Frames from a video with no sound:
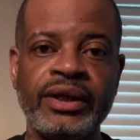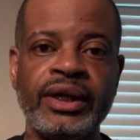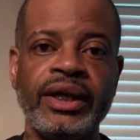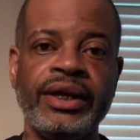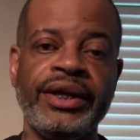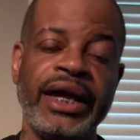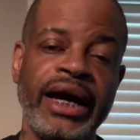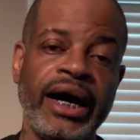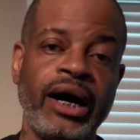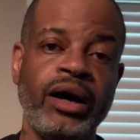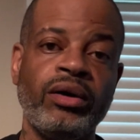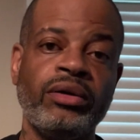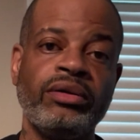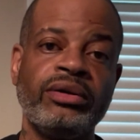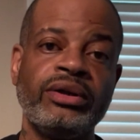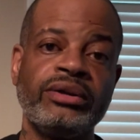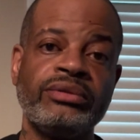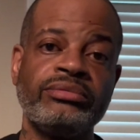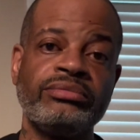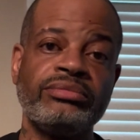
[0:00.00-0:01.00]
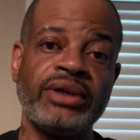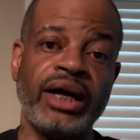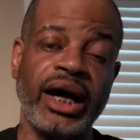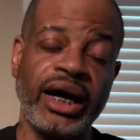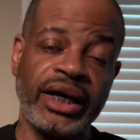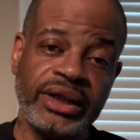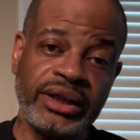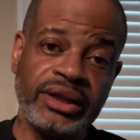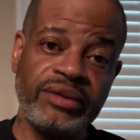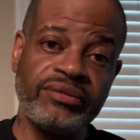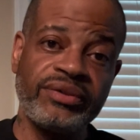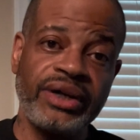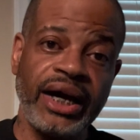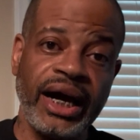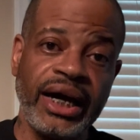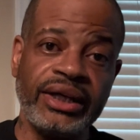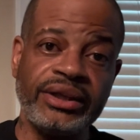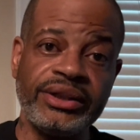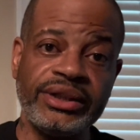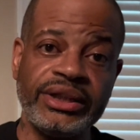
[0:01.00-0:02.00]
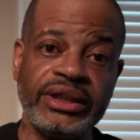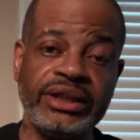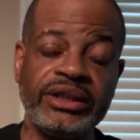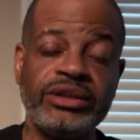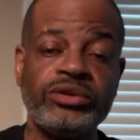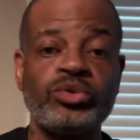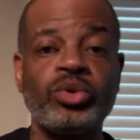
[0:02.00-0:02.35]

Now, I could have gotten the